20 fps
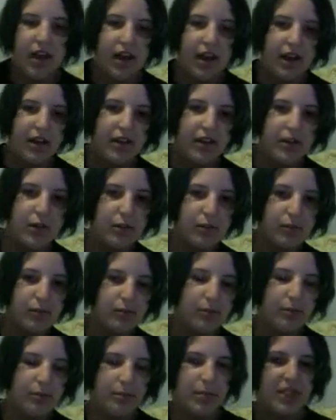And I don't
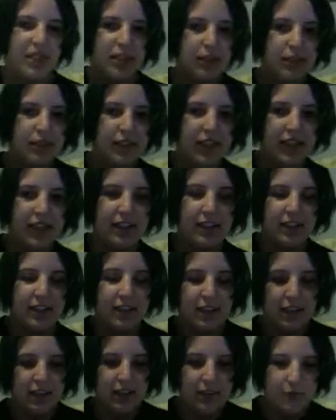mean to
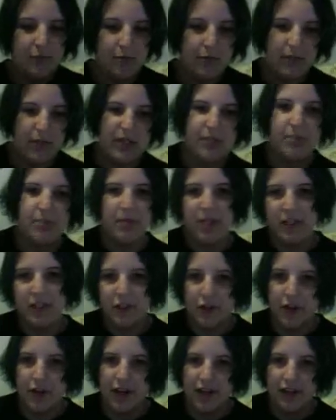be a
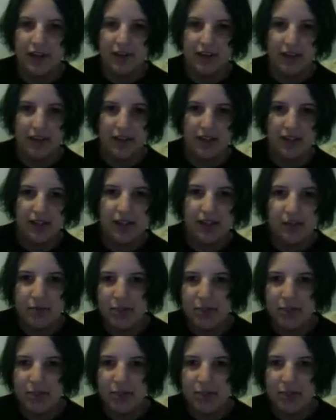bitch or anything,